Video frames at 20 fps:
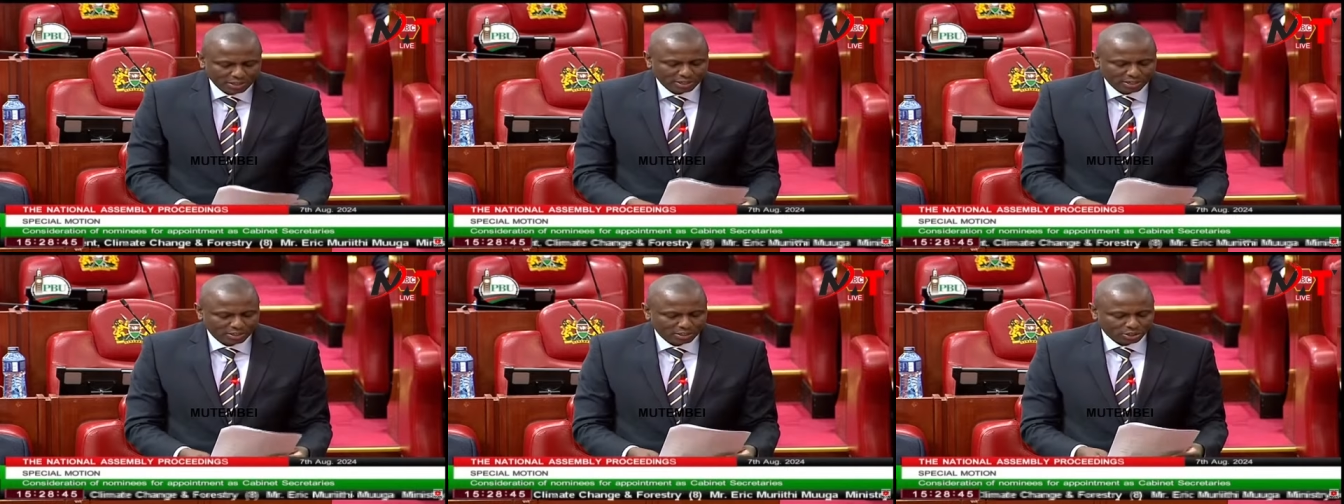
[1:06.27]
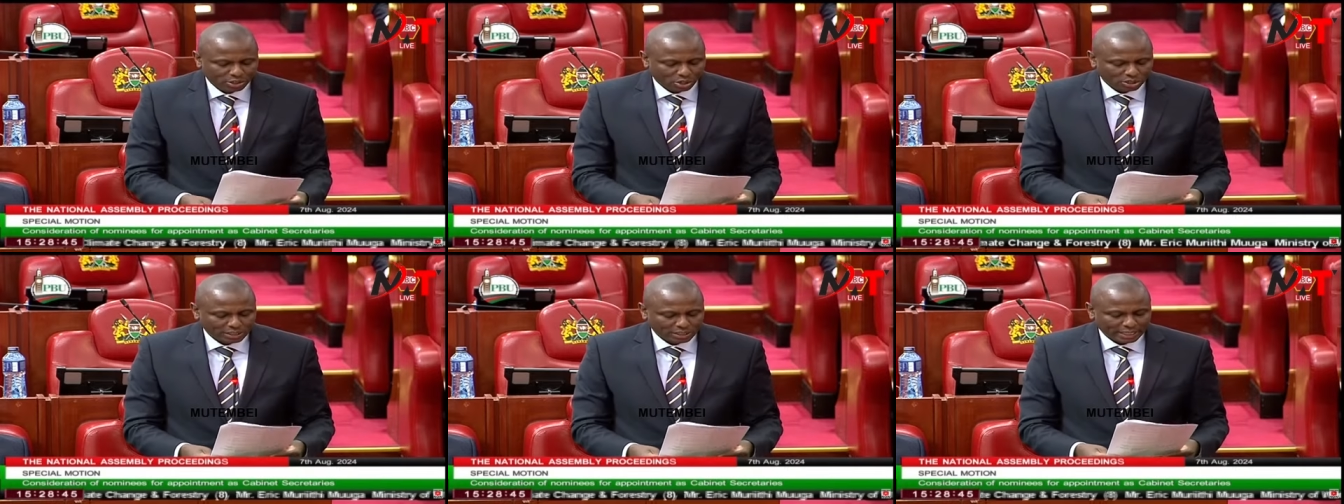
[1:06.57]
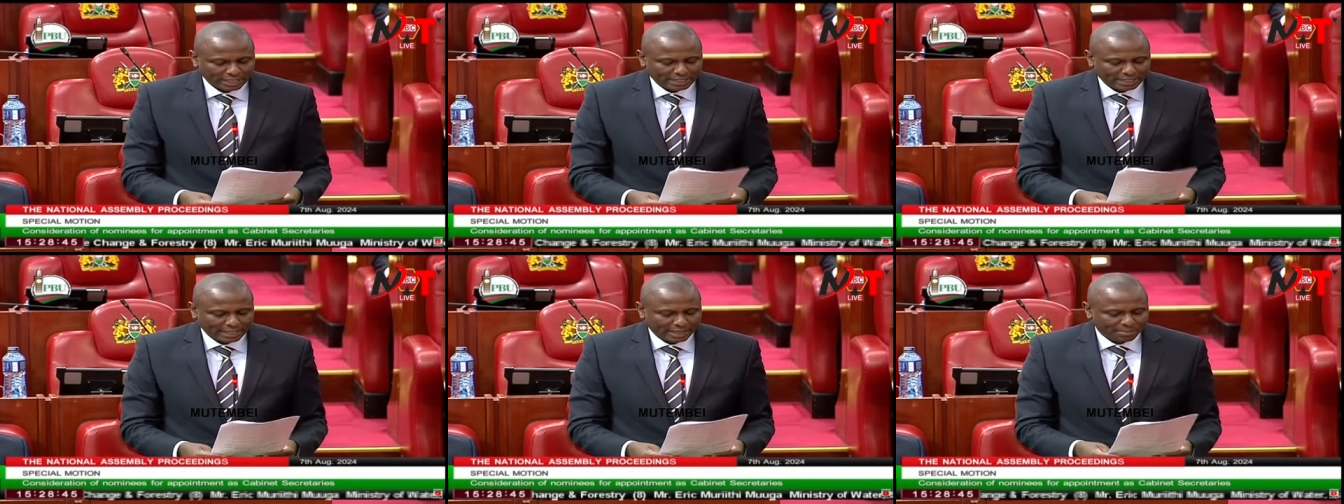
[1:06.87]
Dr.
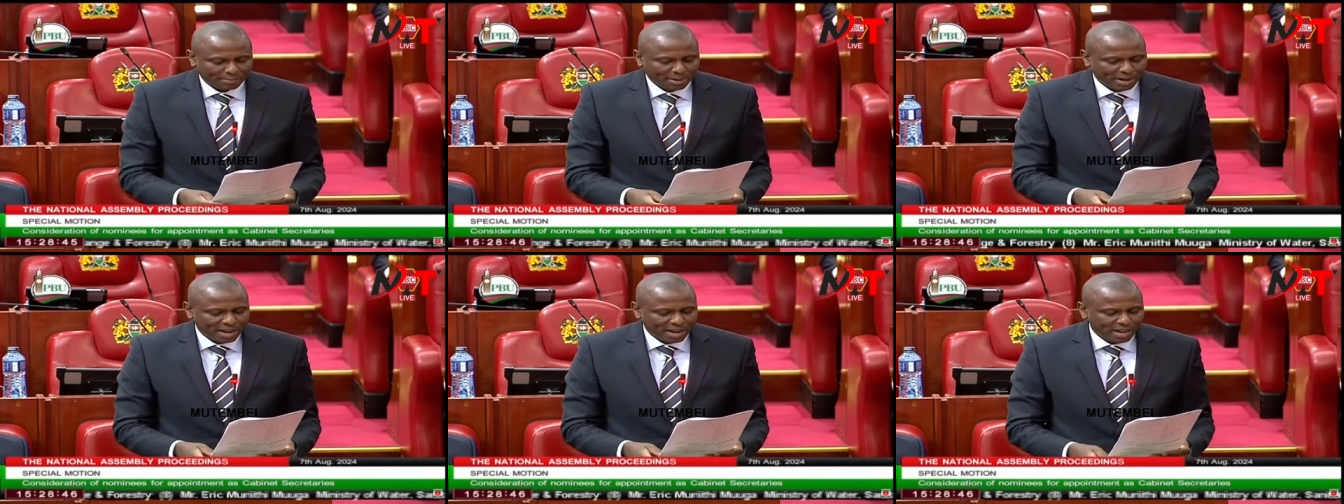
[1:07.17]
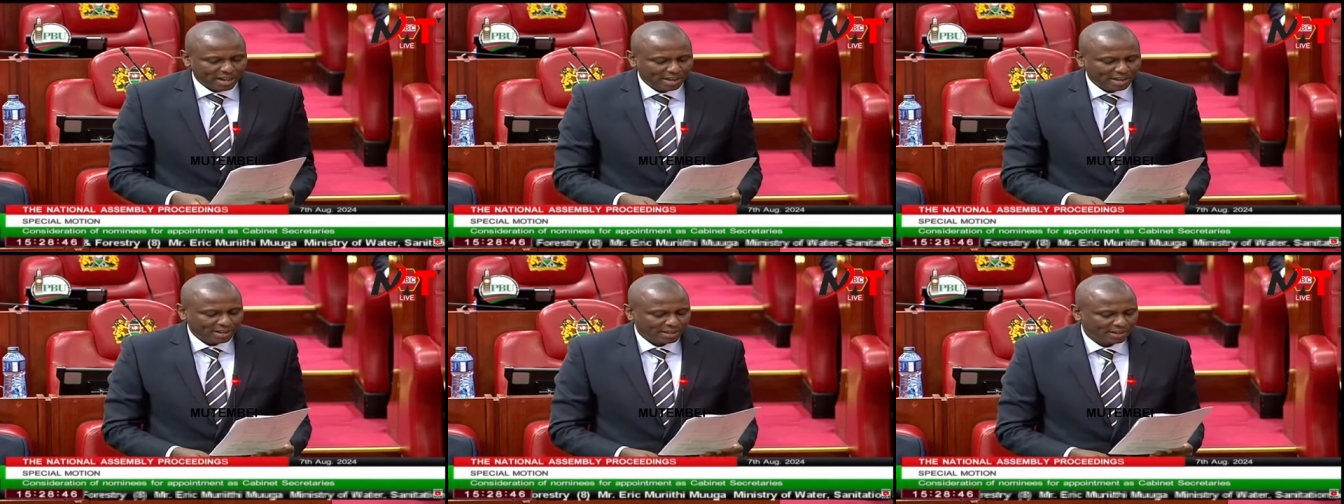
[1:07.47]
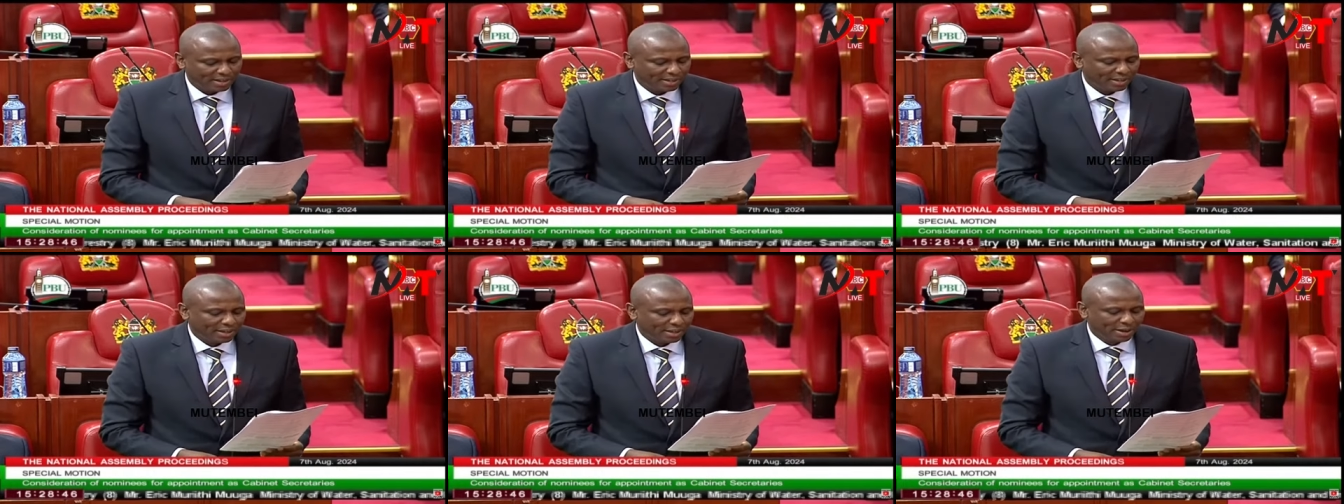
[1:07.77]
Deborah
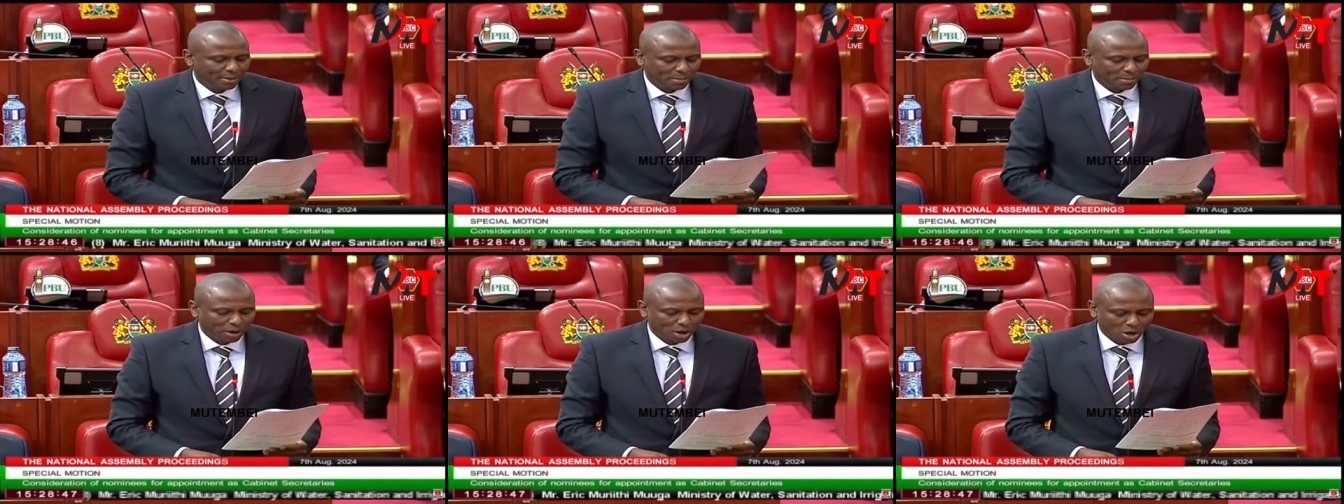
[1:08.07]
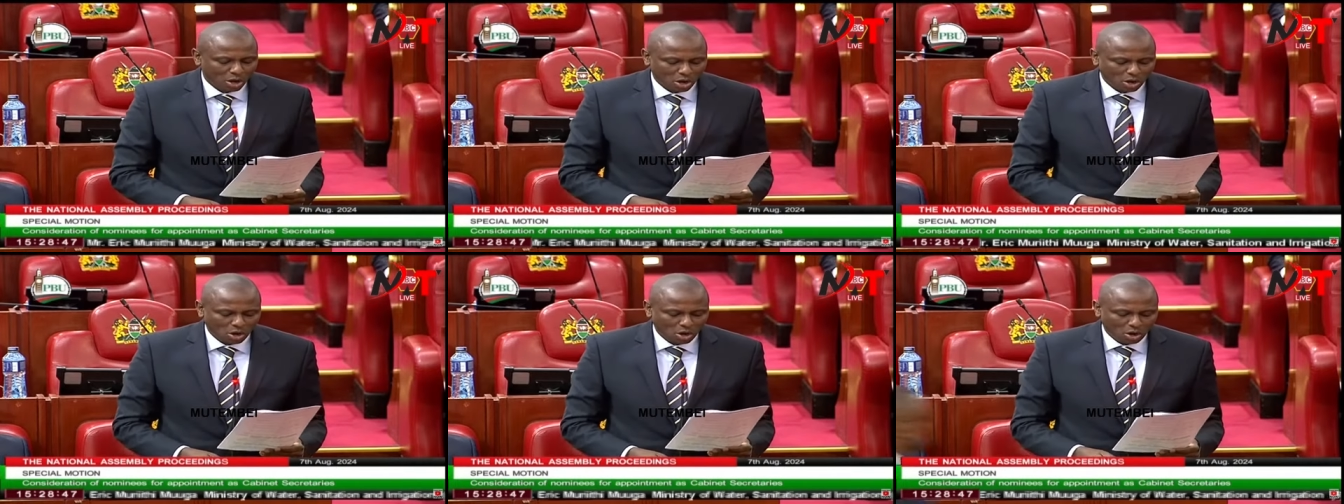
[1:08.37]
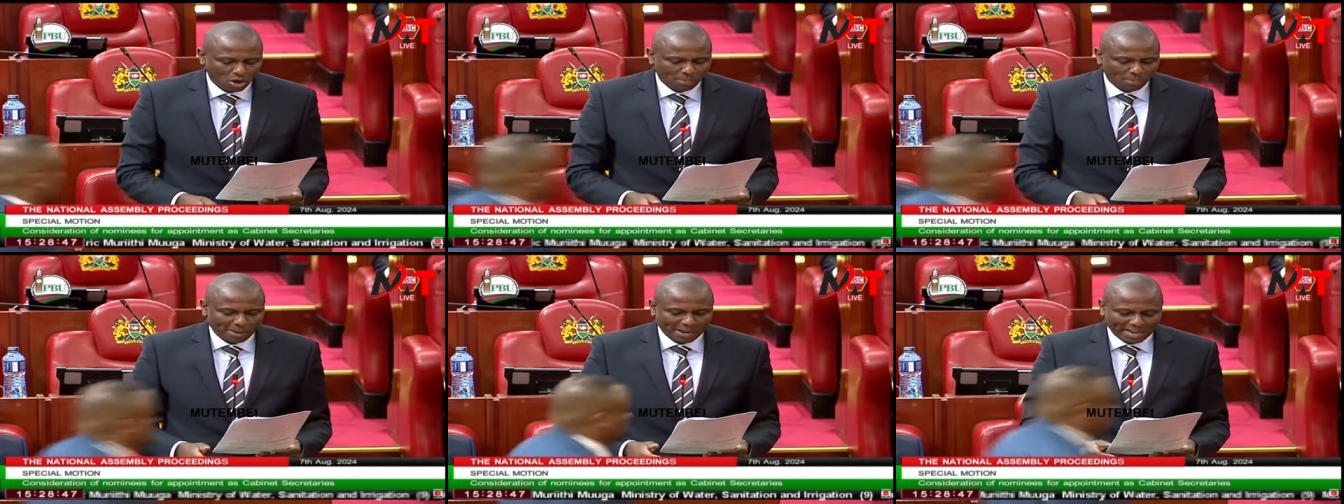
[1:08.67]

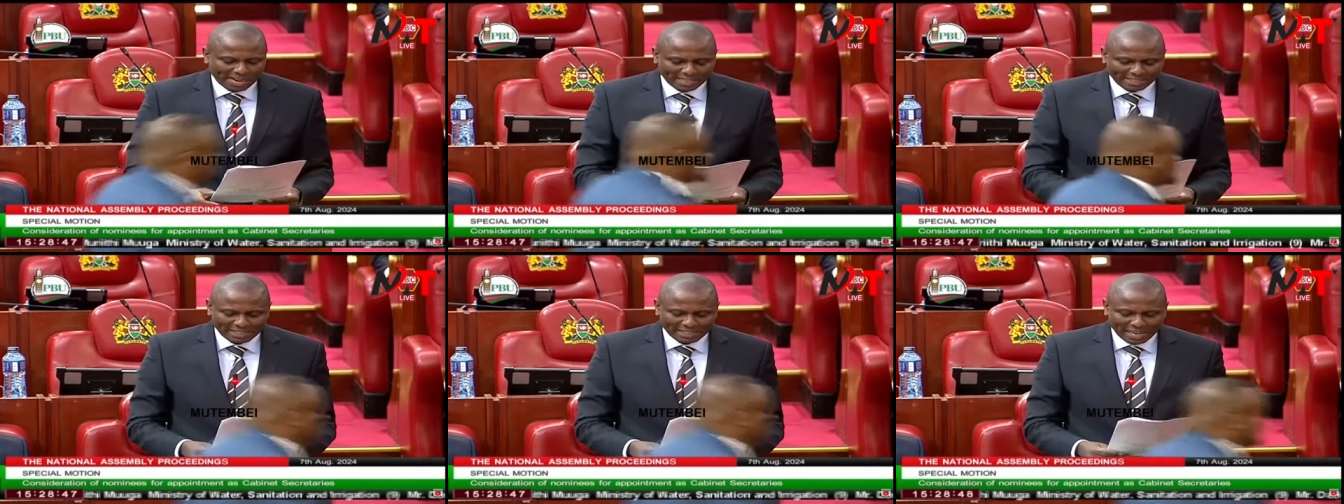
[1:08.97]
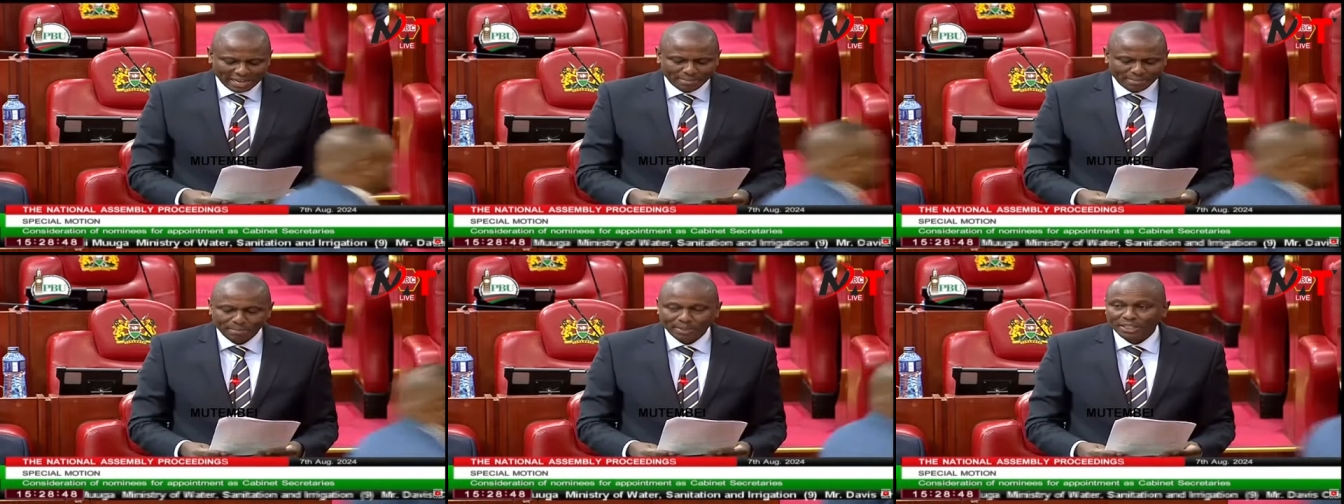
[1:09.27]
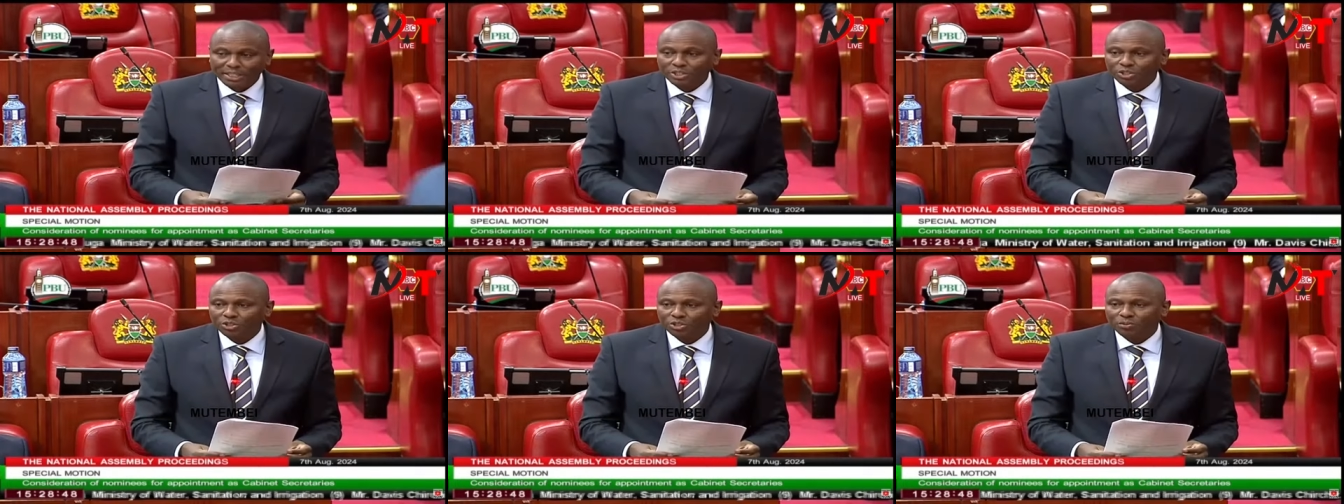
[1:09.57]
Mlongo Barasa,
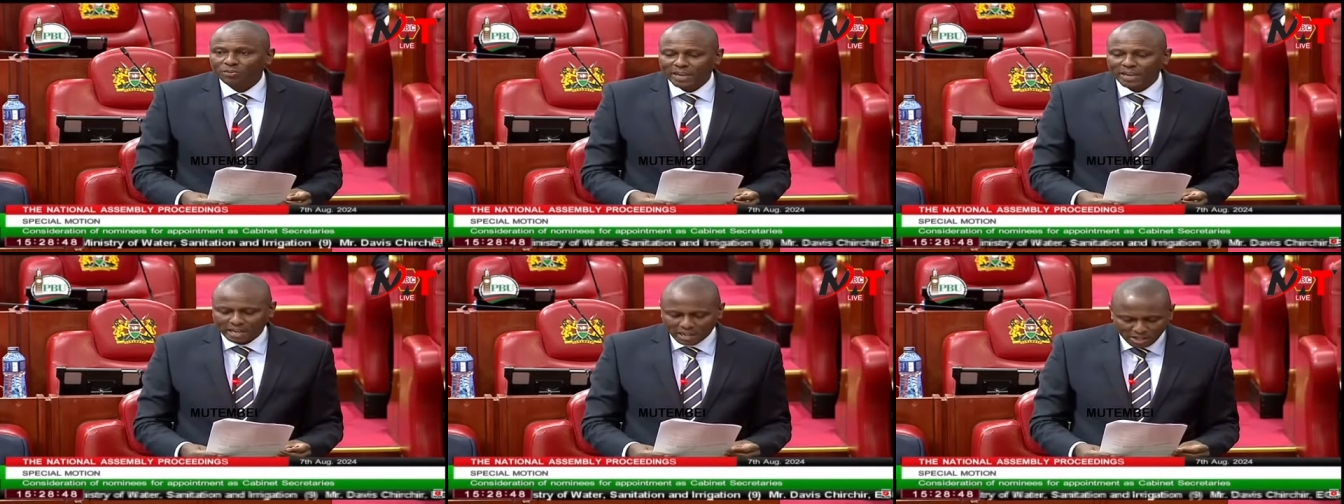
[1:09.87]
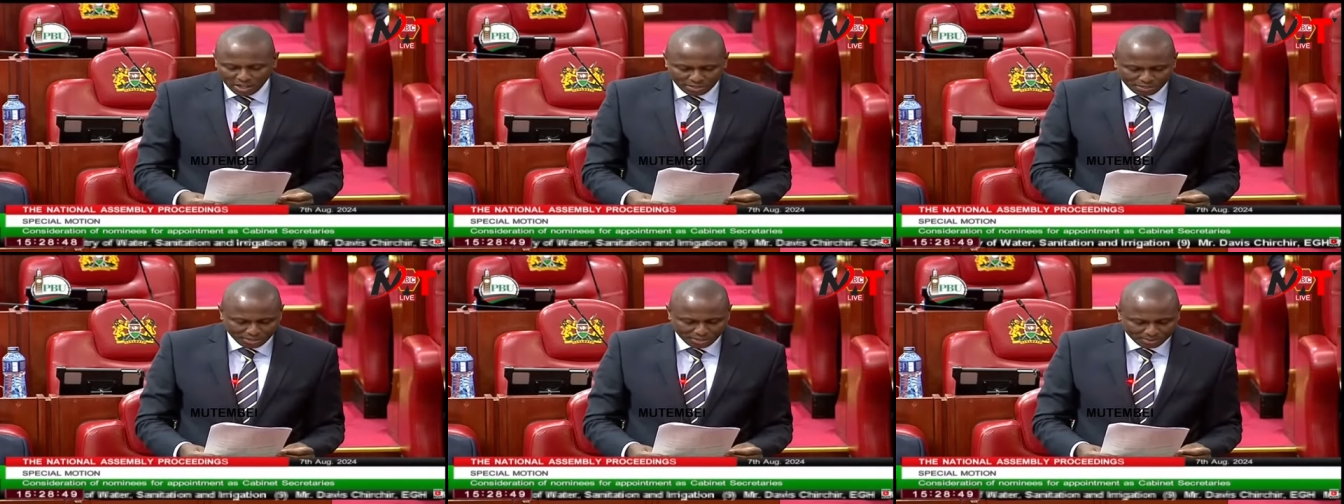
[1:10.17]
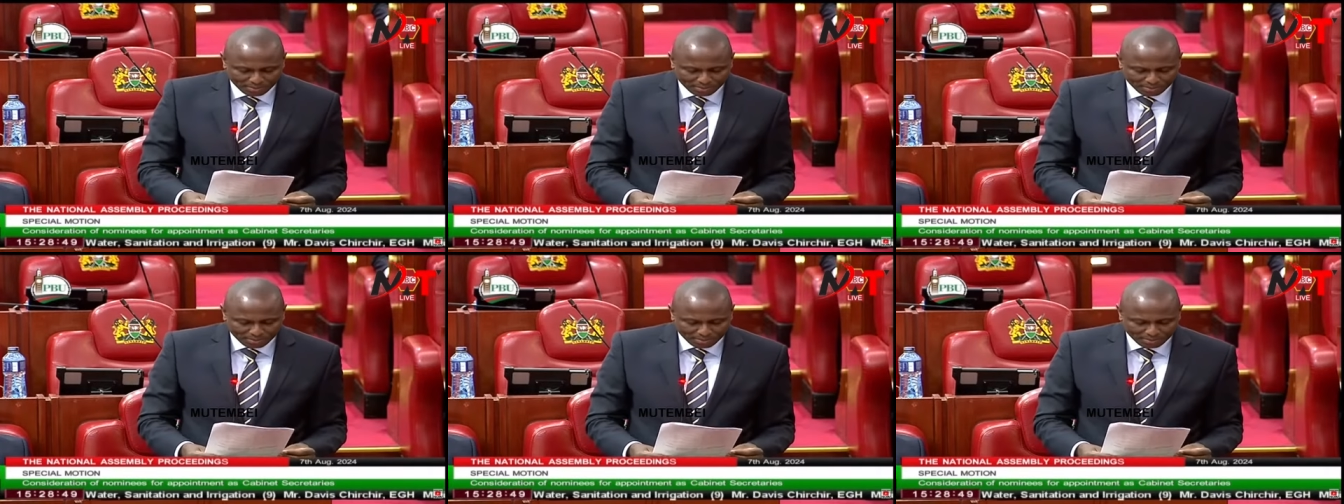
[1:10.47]
Ministry of Health.